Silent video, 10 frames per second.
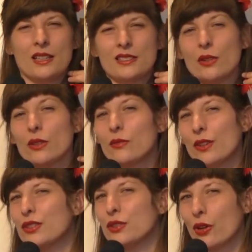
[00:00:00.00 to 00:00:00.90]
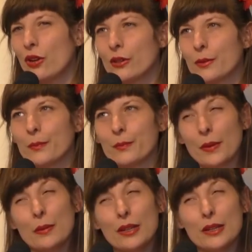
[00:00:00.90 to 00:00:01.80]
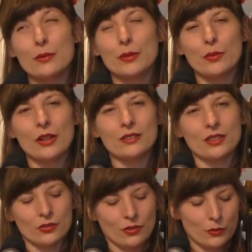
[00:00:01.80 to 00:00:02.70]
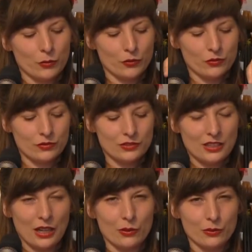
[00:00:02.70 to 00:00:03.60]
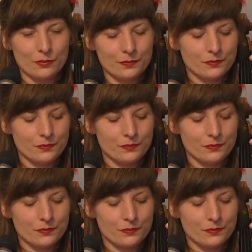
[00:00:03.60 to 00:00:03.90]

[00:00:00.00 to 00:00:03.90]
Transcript: sounded very dark, maybe a little bit brighter. So I will move down.